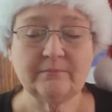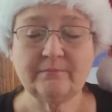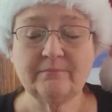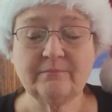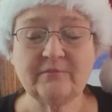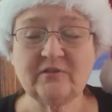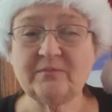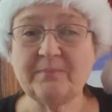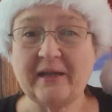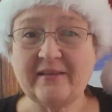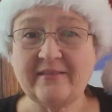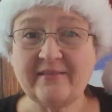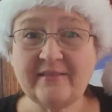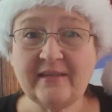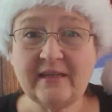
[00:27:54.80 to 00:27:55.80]

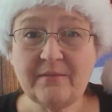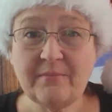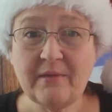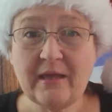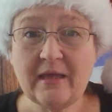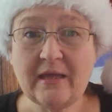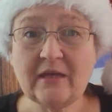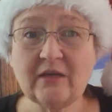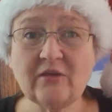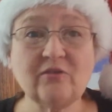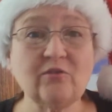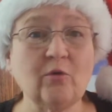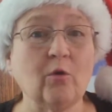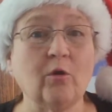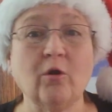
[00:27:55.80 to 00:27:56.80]
spiced tea
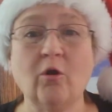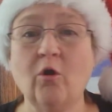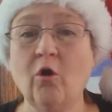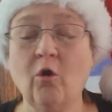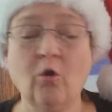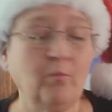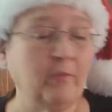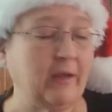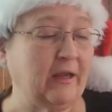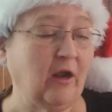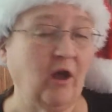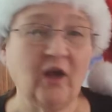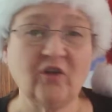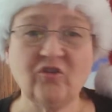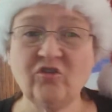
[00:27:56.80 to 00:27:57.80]
mix or a homemade
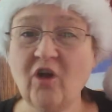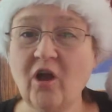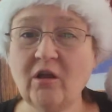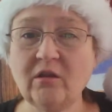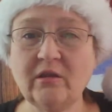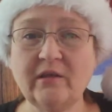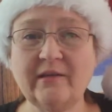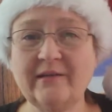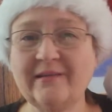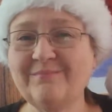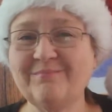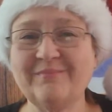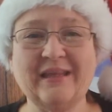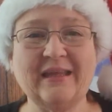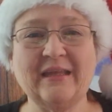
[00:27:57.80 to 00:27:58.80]
hot chocolate.
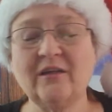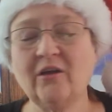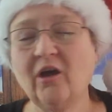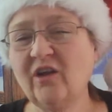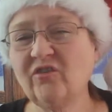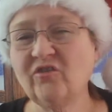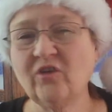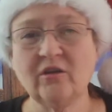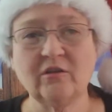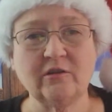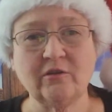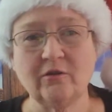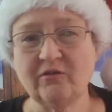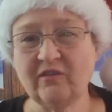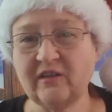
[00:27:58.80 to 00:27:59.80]
Hot
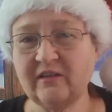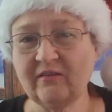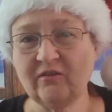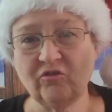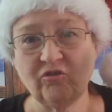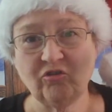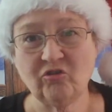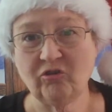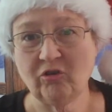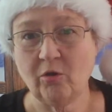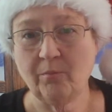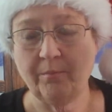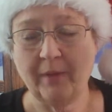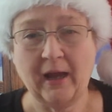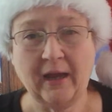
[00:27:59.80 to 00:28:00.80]
chocolate though is easiest just to
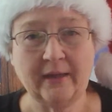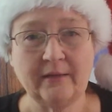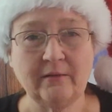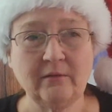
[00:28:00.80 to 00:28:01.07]
go buy